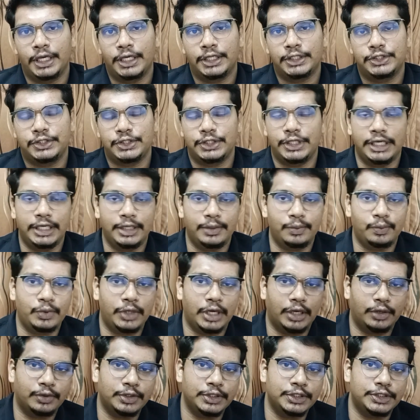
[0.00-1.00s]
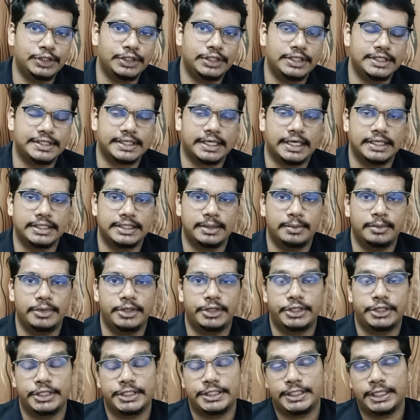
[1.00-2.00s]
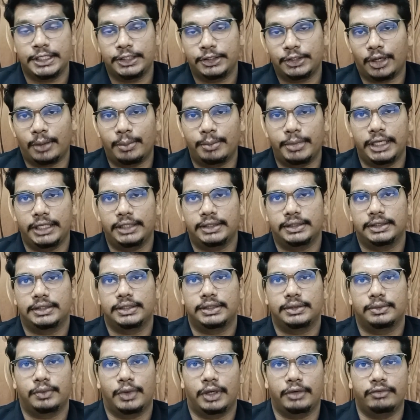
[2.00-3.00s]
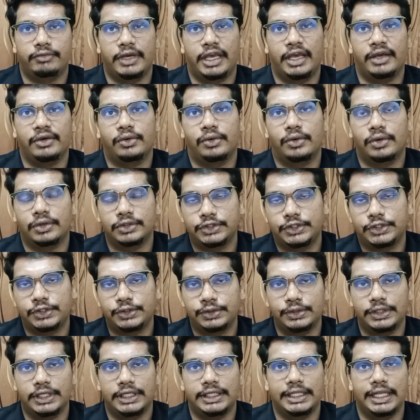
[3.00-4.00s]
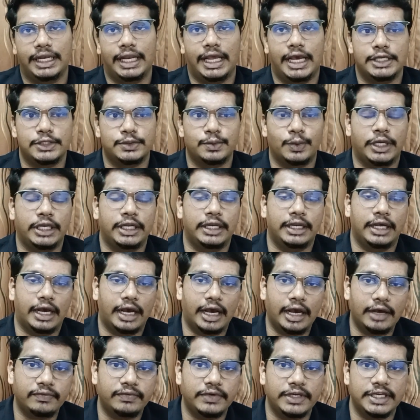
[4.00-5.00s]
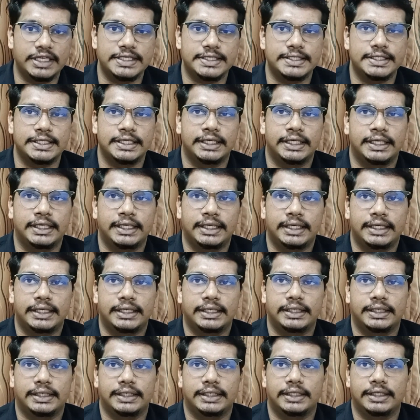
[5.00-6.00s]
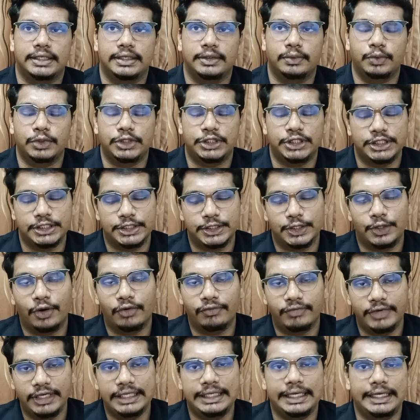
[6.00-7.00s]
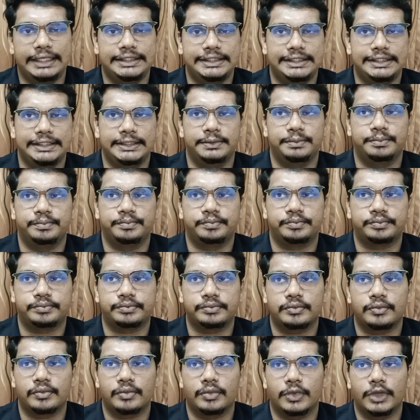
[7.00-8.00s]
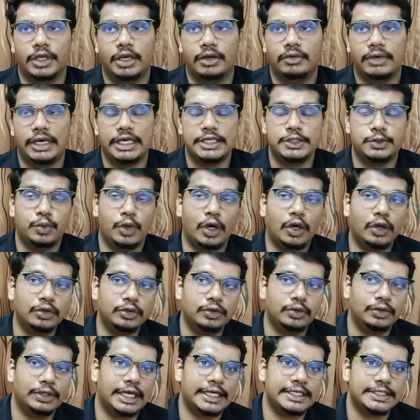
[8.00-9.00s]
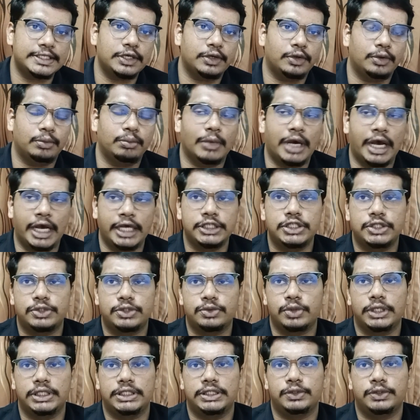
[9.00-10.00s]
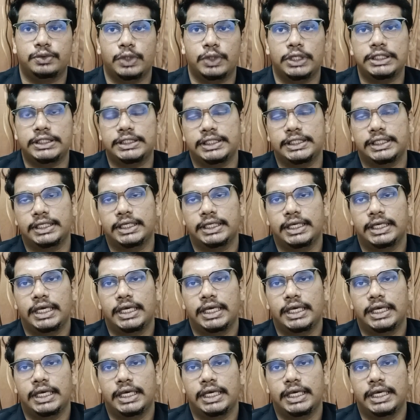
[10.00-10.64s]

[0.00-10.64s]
Today we are going to discuss some interesting topic that we have gone through in the last one and a half years, uh, which is COVID-19. As we all know, last year on March 2020,